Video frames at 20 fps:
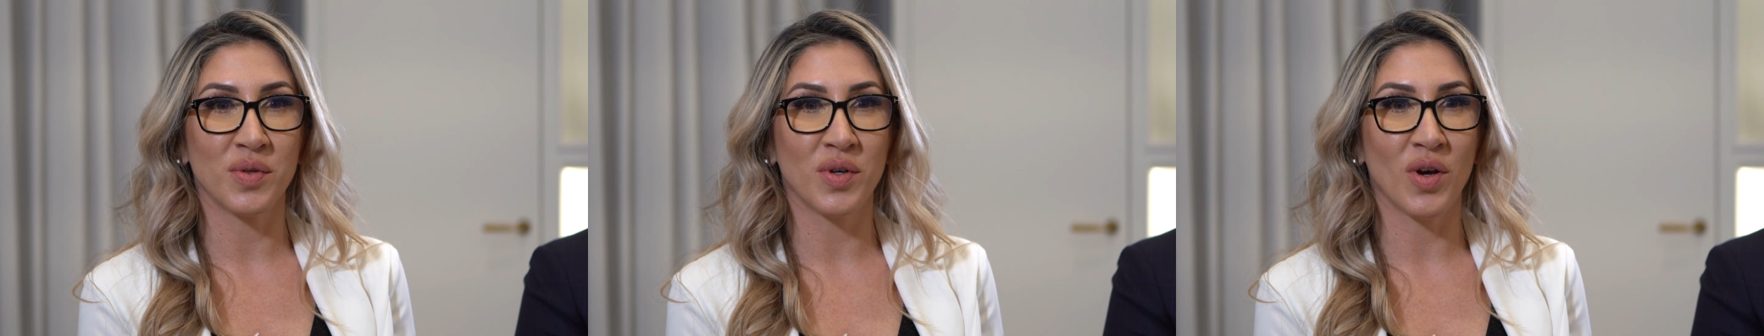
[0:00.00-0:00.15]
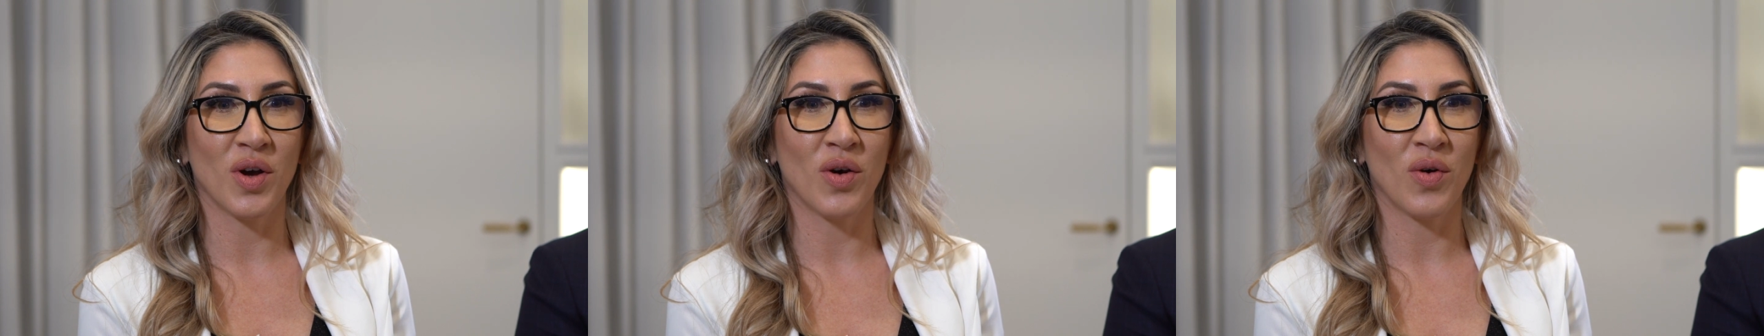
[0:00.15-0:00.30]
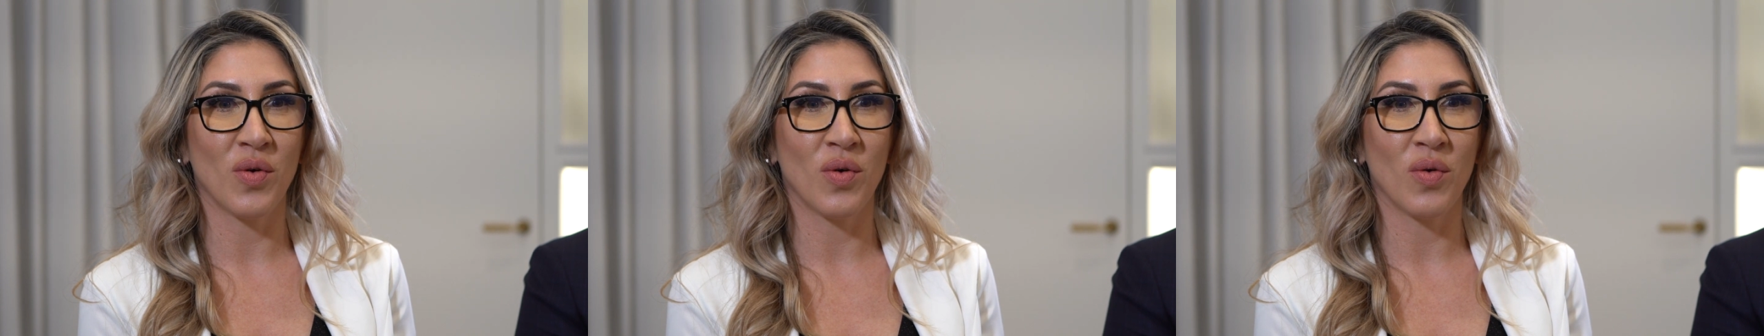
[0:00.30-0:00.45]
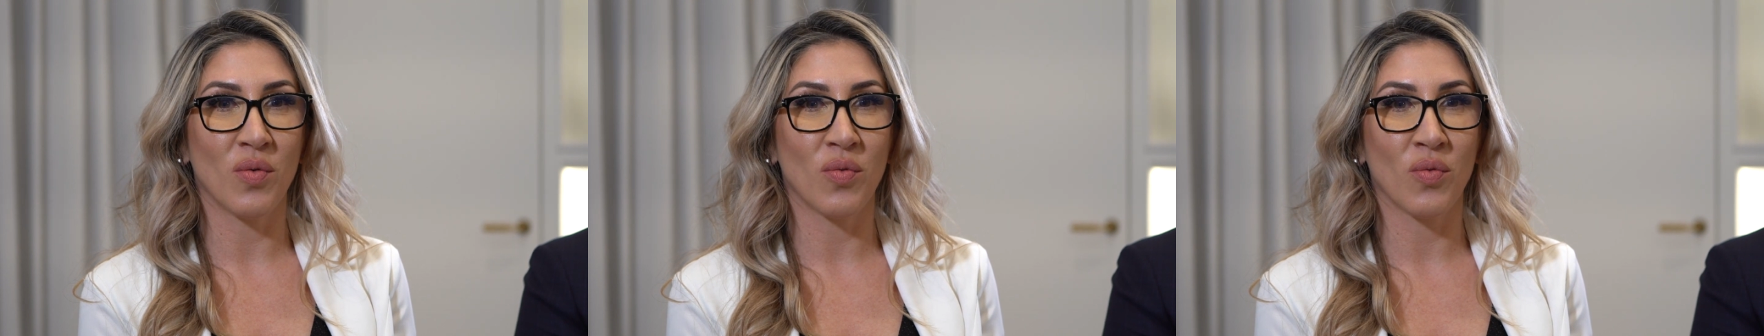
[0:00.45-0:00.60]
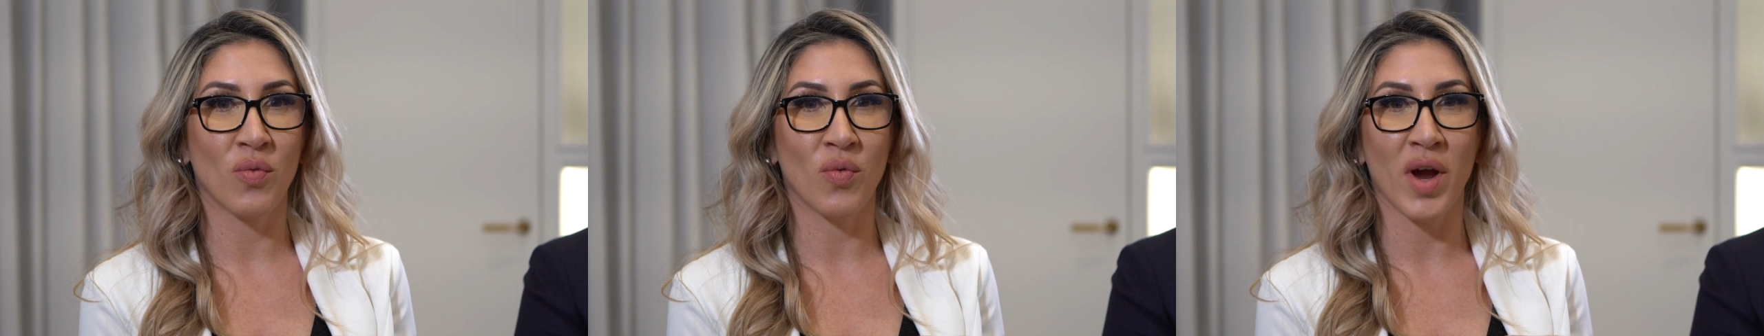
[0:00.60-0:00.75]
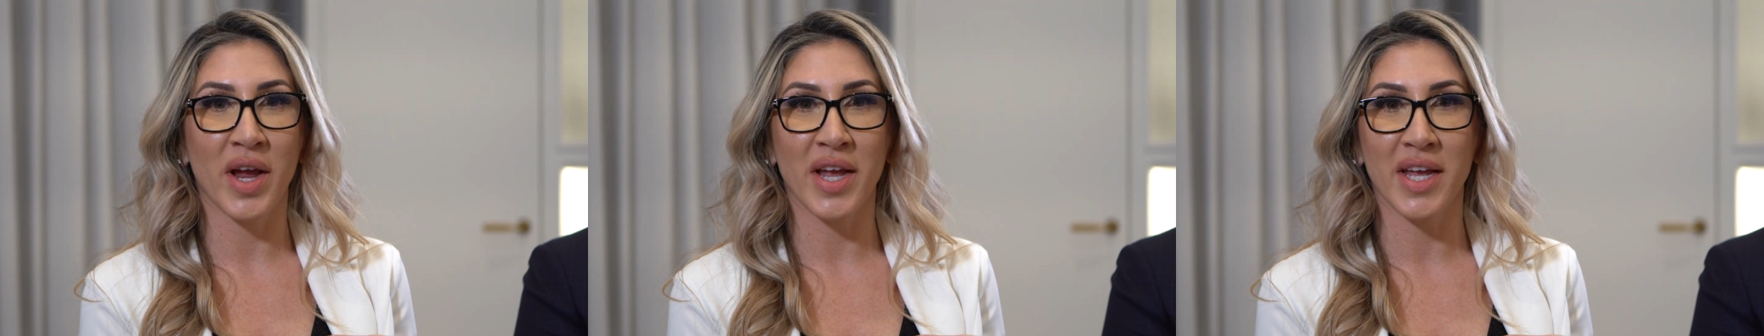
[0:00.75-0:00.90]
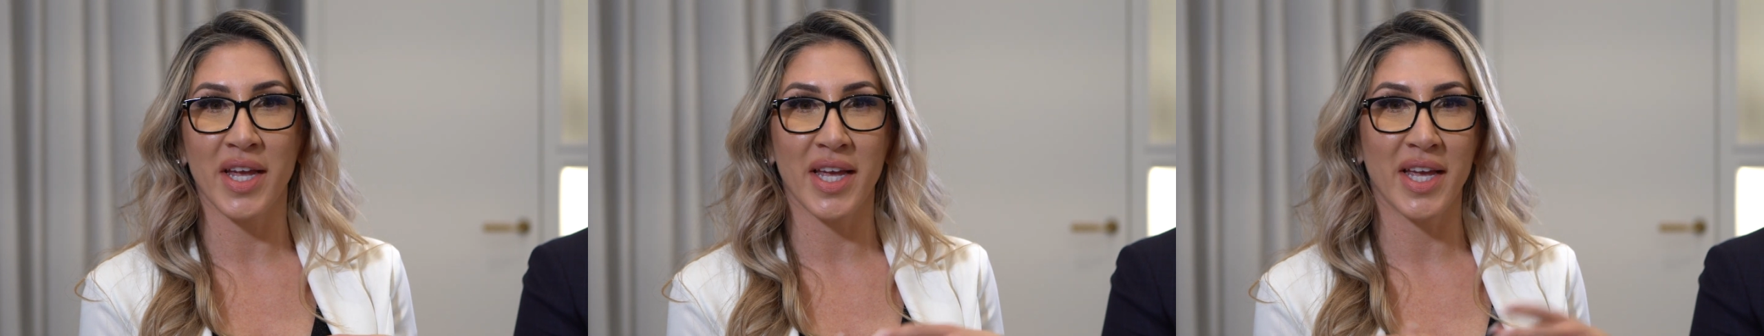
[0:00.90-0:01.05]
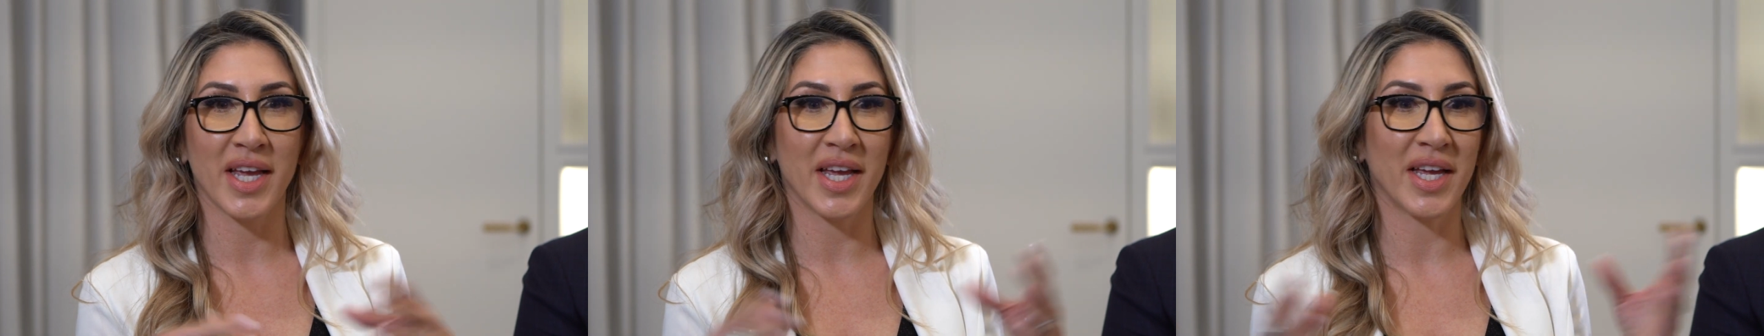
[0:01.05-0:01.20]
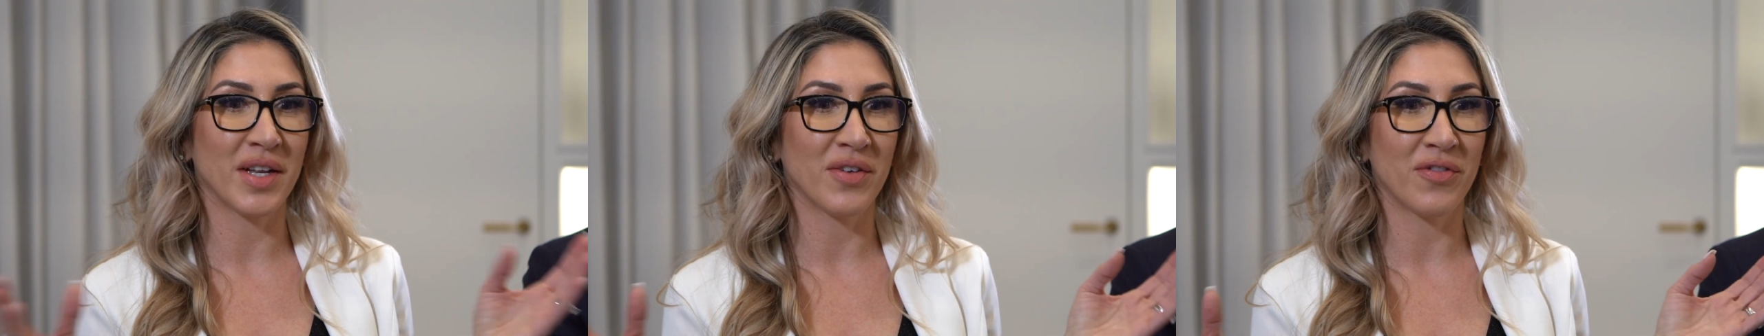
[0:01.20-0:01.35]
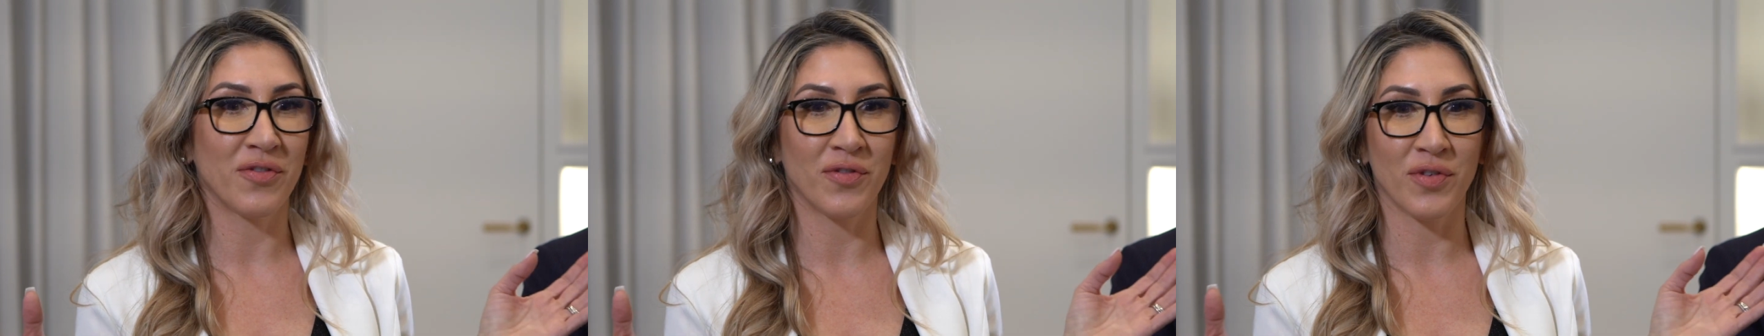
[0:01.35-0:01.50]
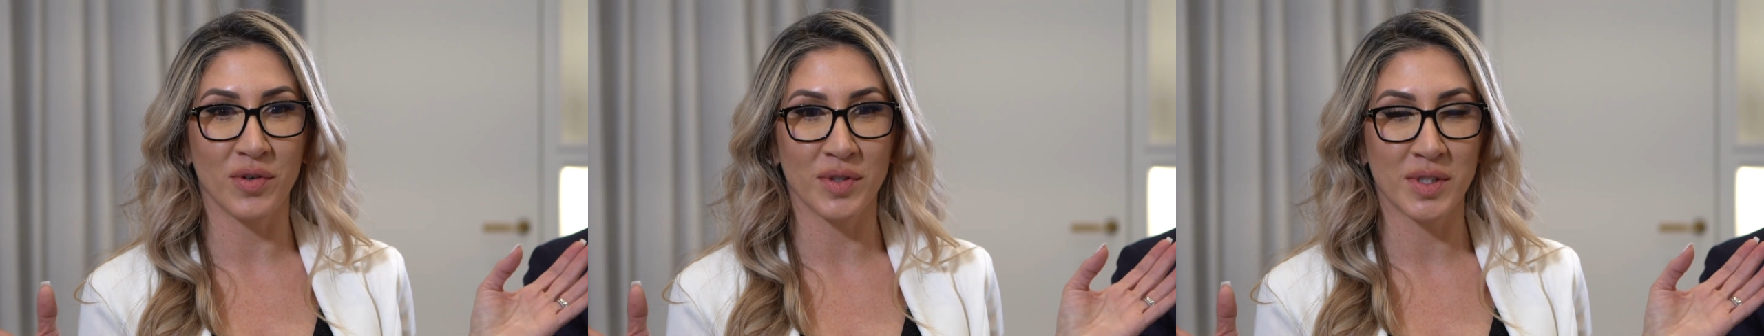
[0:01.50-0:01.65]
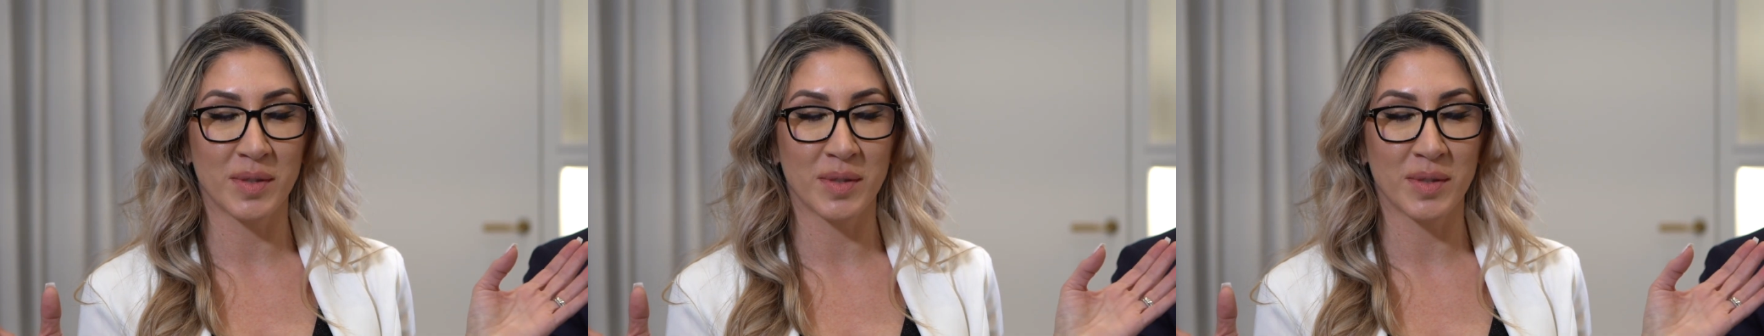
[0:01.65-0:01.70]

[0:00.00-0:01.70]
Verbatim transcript: go right in full